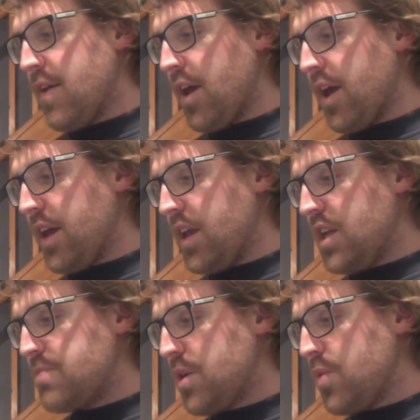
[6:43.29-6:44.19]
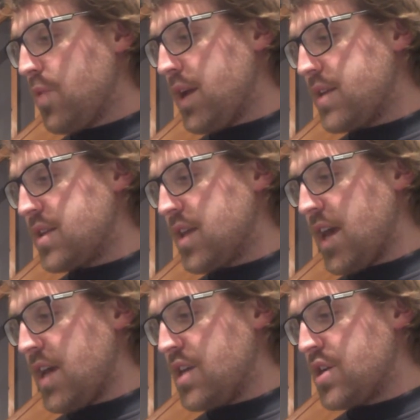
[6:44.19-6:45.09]
I inched my way to the
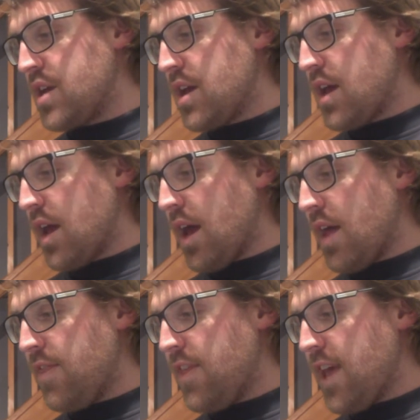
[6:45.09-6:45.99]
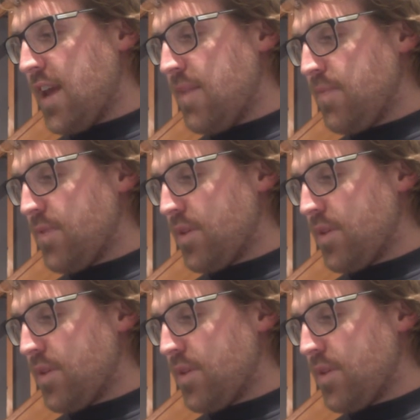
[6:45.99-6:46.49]
edge, and then